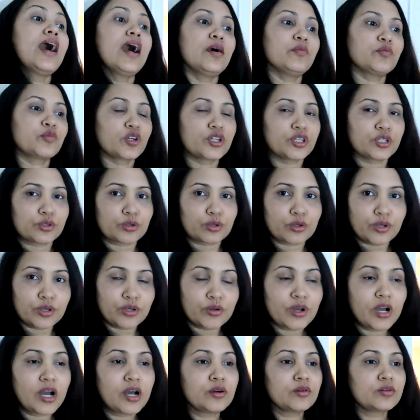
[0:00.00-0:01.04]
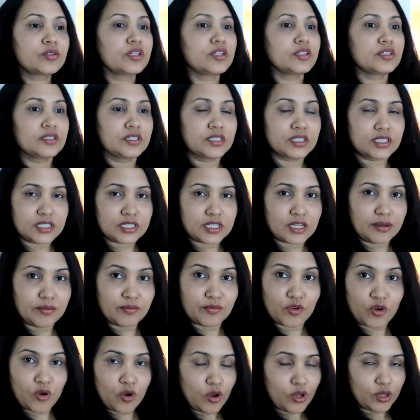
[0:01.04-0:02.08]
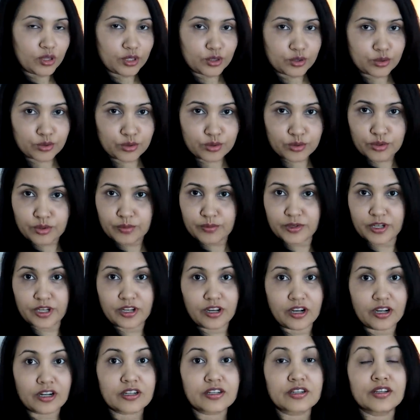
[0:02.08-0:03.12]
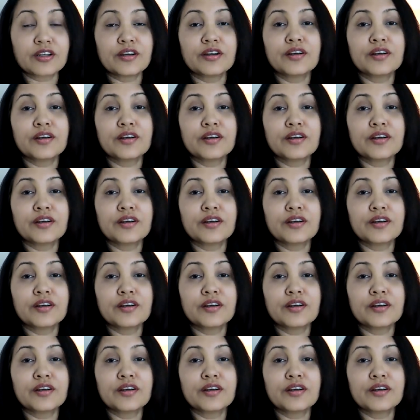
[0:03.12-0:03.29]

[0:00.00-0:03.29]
I'm gonna throw you out. This time, all the door will be locked.